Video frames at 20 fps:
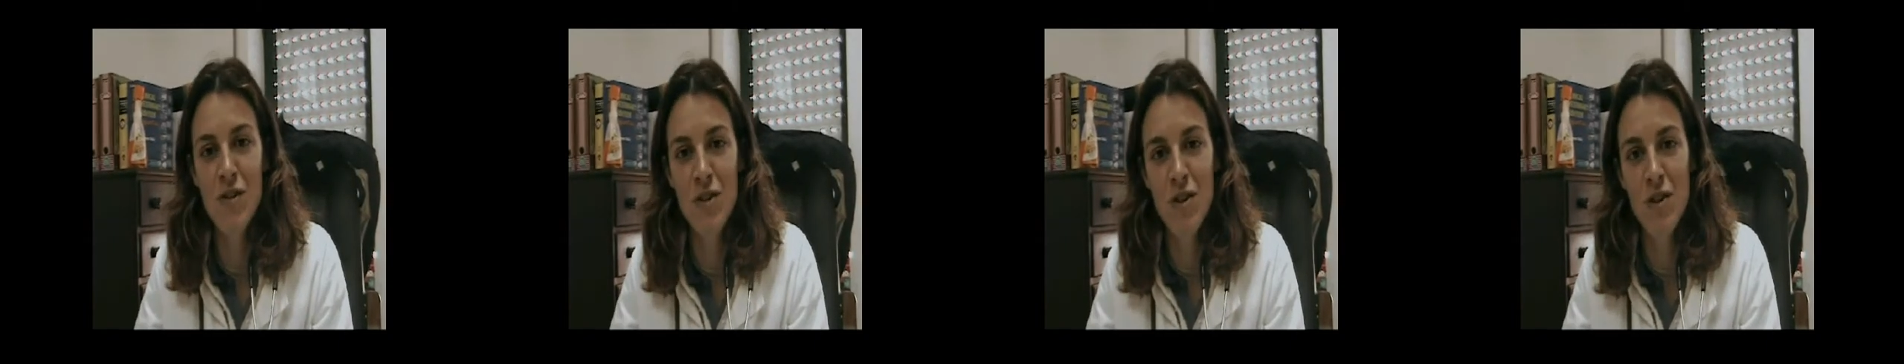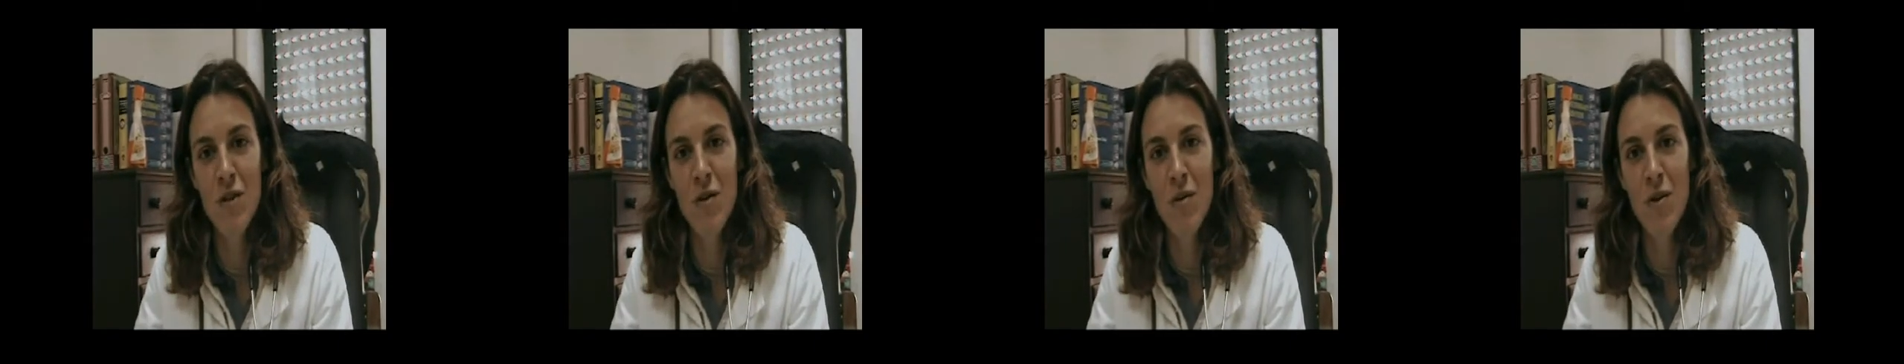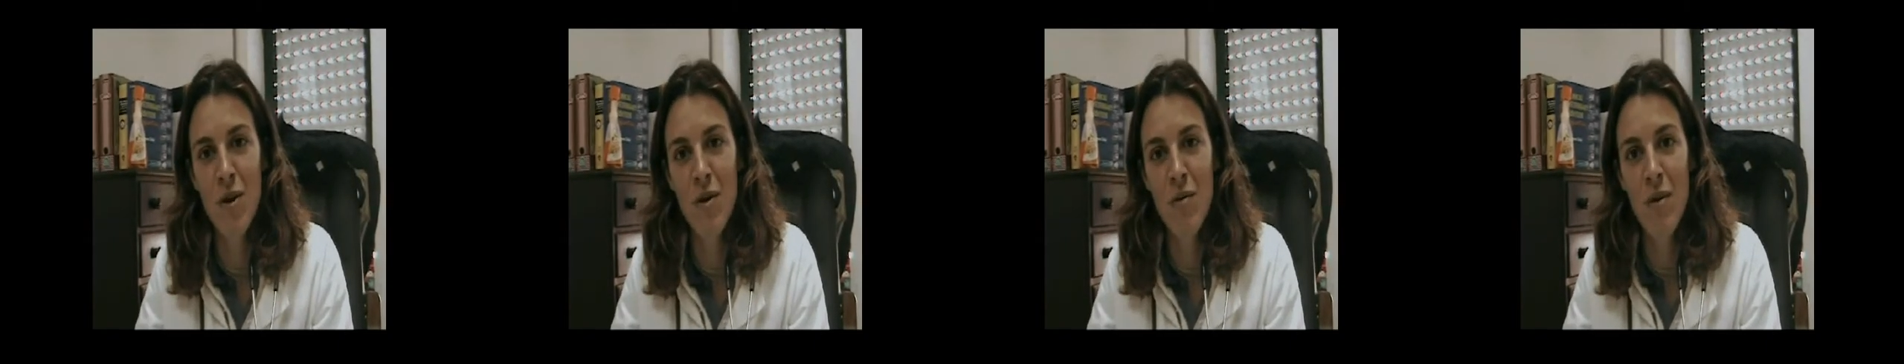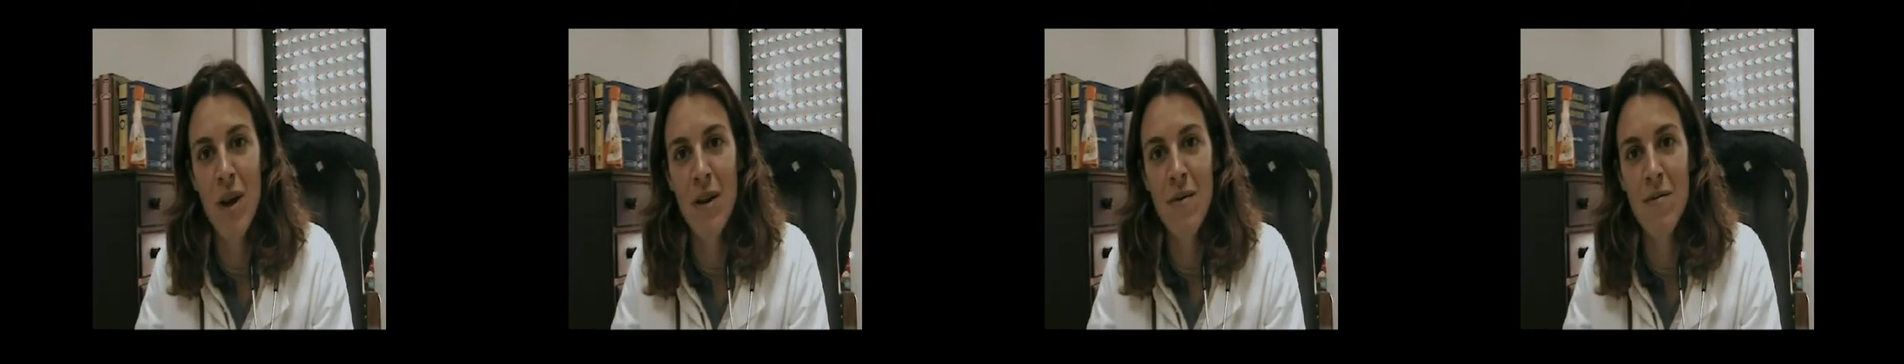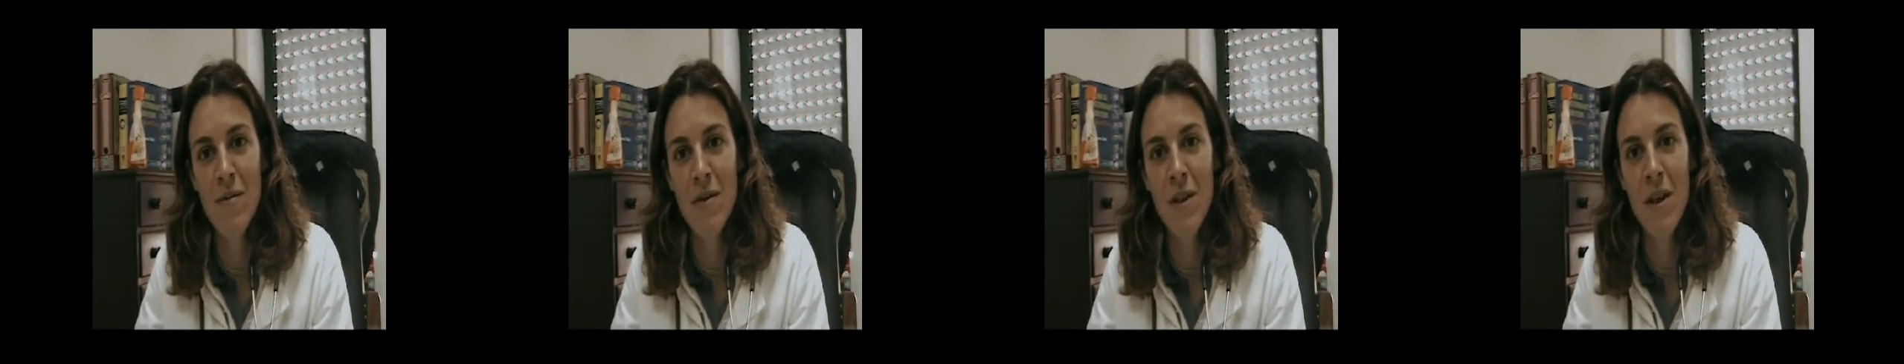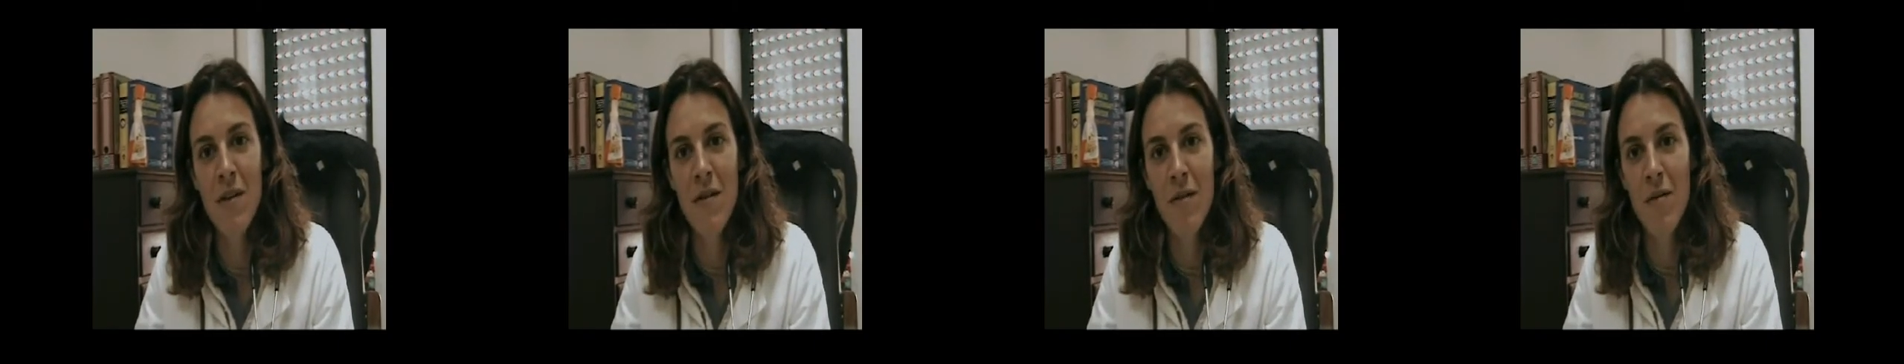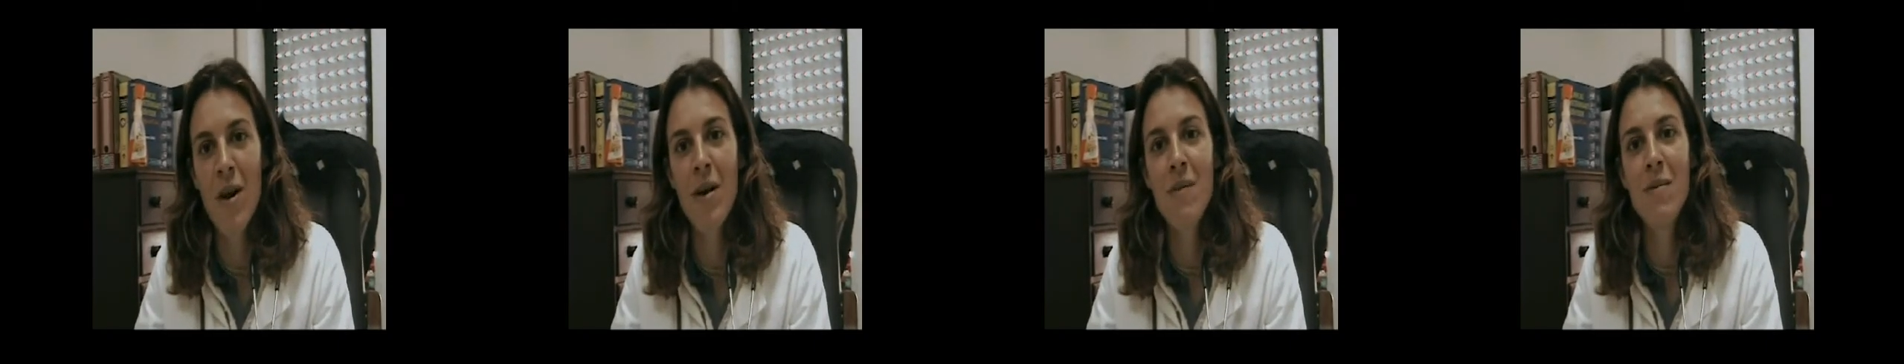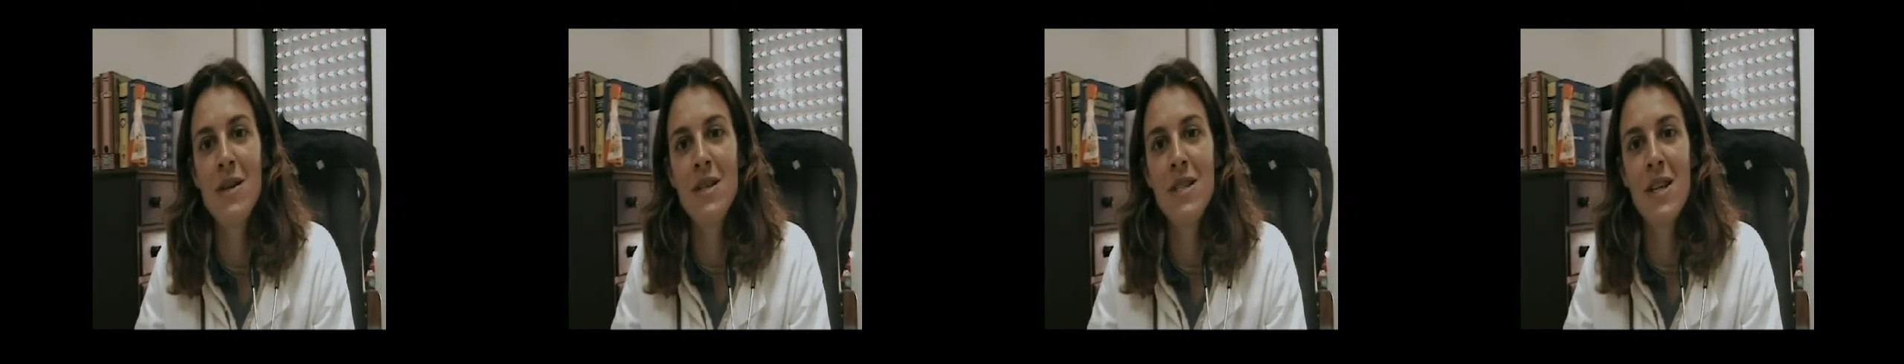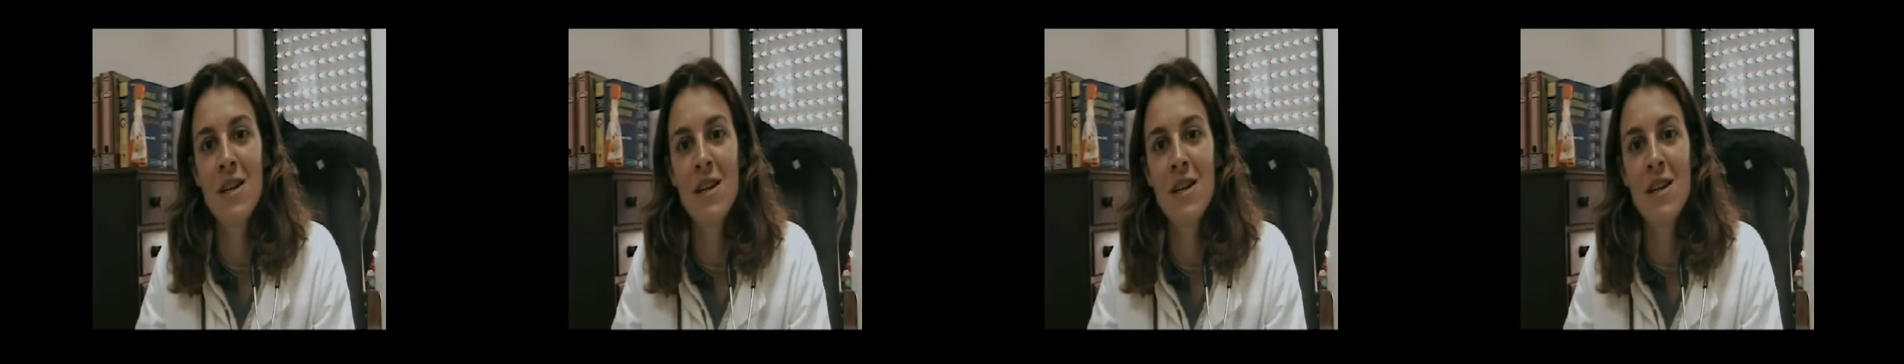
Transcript: to do the rabies